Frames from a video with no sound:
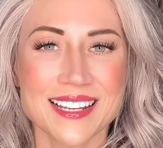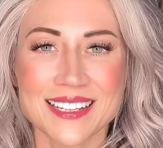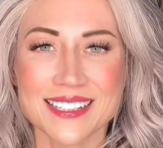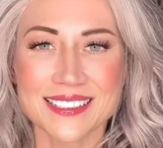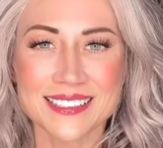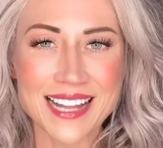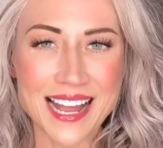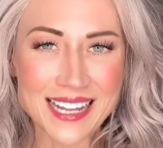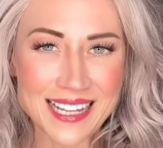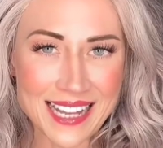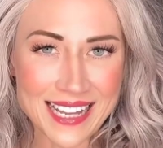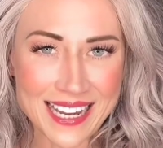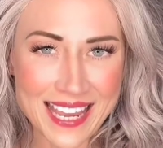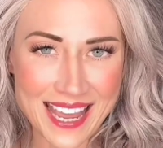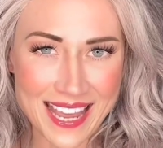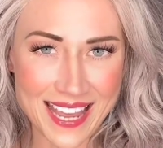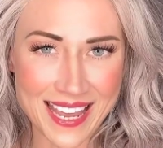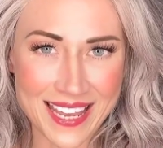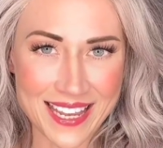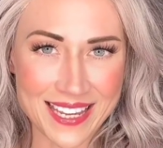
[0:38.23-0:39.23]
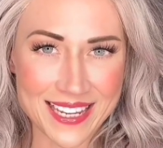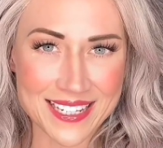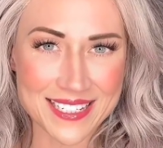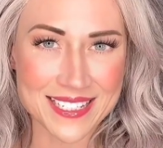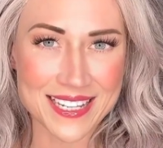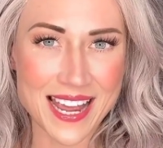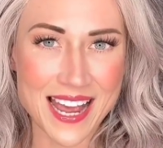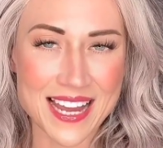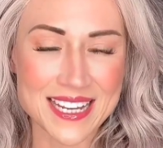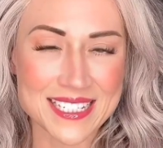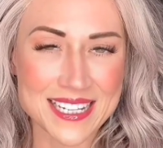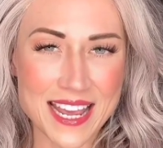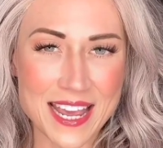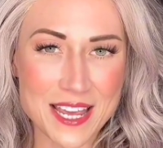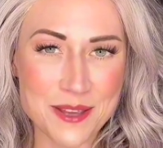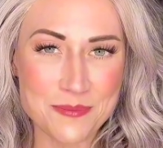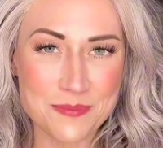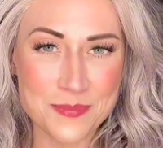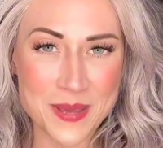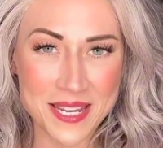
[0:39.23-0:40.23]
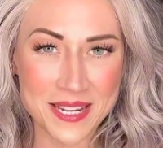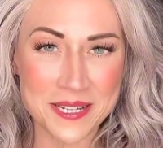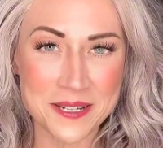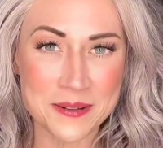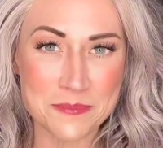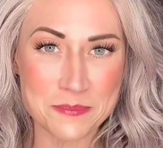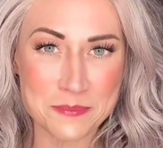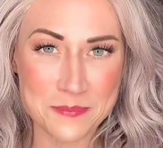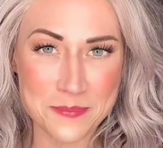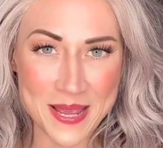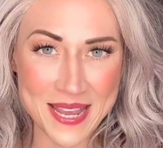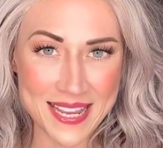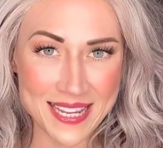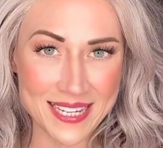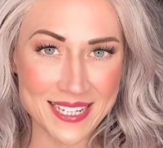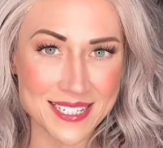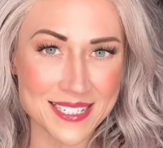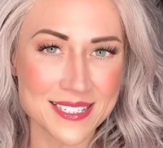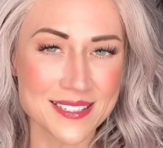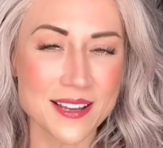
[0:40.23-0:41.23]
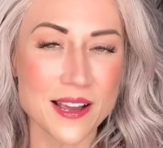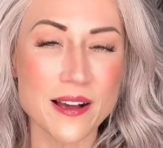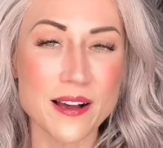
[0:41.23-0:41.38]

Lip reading: Lilac Haze has a main base